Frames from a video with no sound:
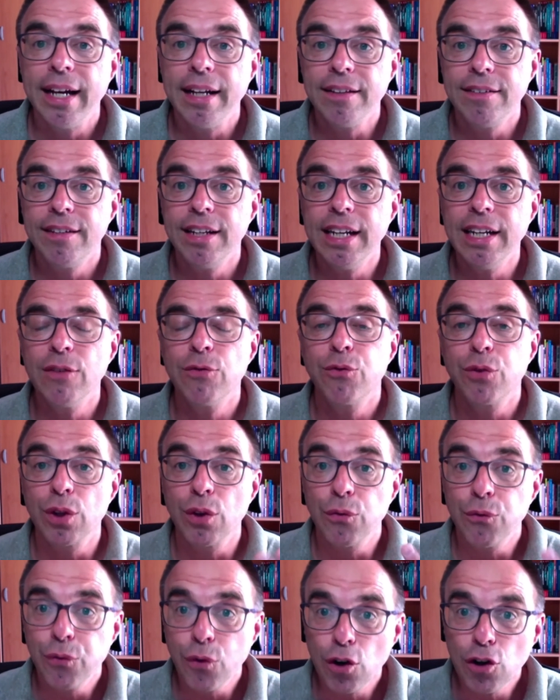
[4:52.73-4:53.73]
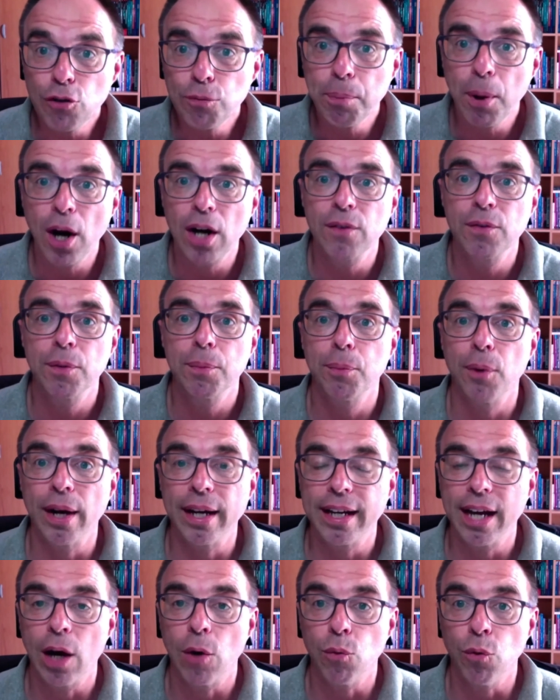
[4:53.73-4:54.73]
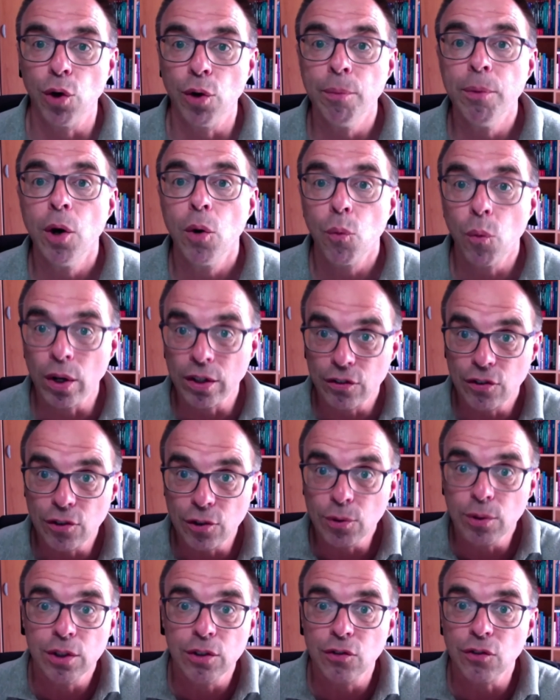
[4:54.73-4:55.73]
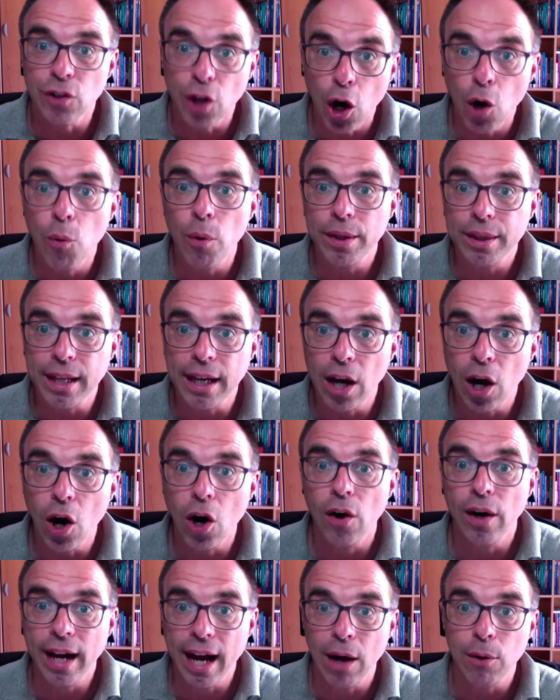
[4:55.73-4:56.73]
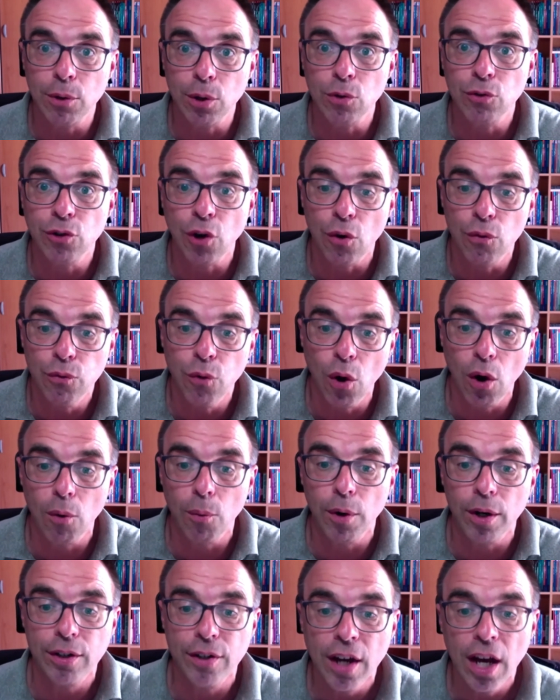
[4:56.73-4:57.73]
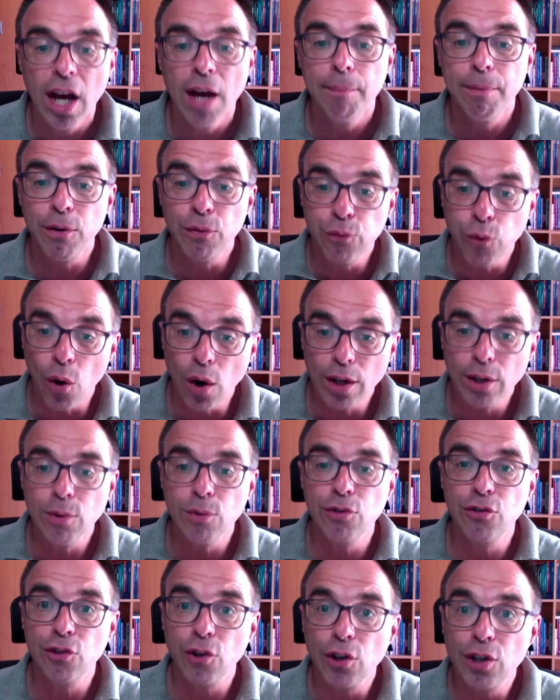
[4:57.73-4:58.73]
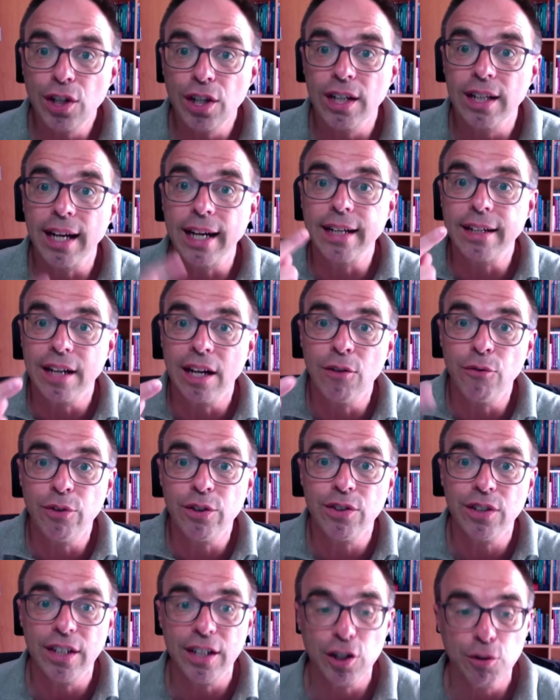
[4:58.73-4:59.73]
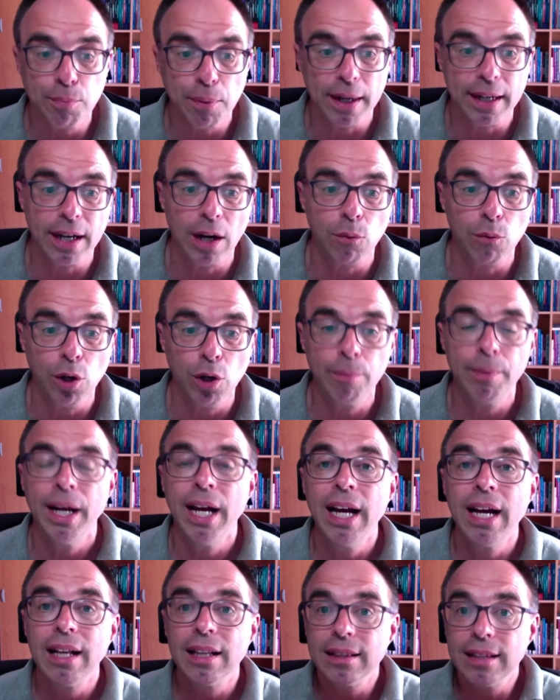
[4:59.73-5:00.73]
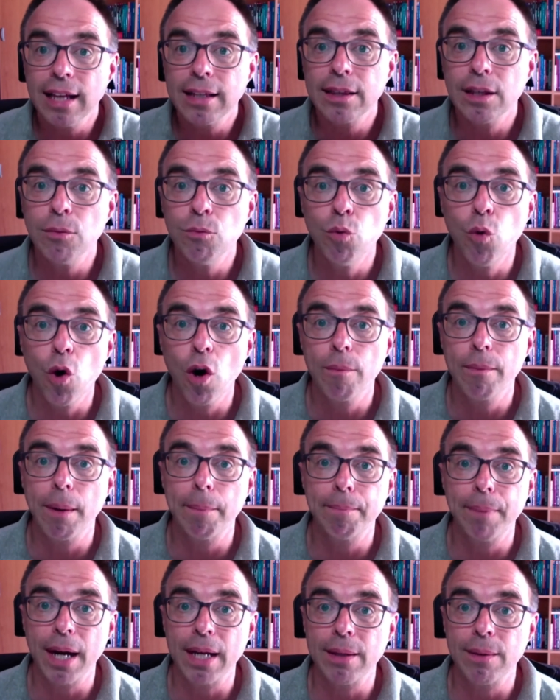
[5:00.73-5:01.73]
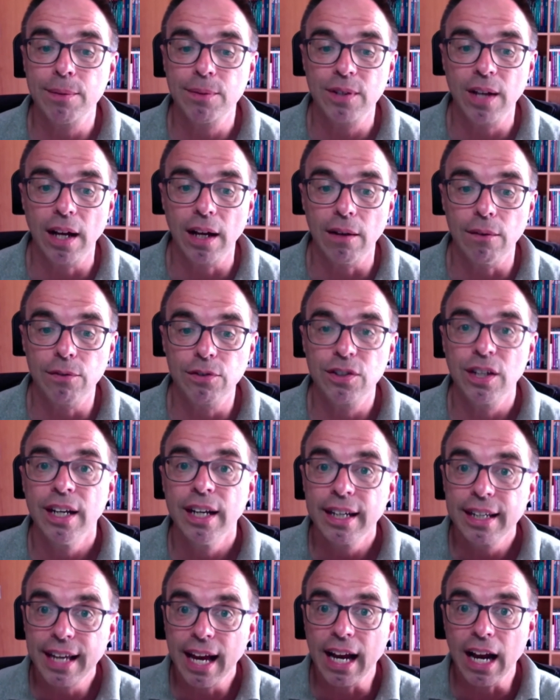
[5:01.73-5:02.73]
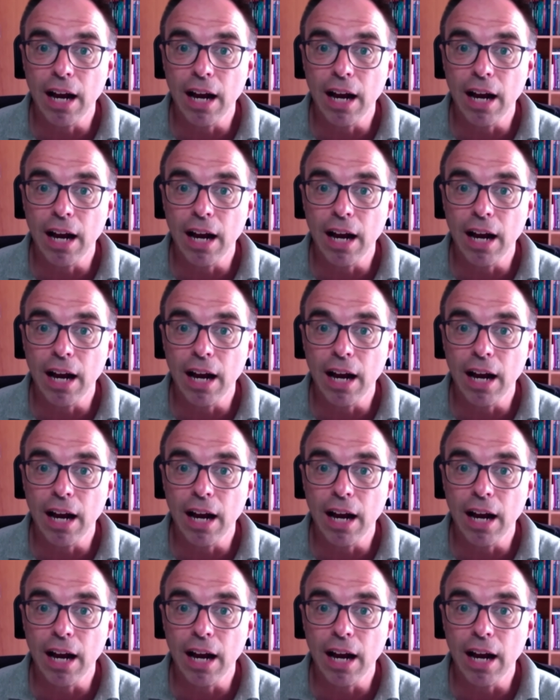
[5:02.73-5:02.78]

And indeed, for the first part of a breakout room, once students know what they are and how those go forward, before you circulate and visit each breakout room, let them warm up by themselves.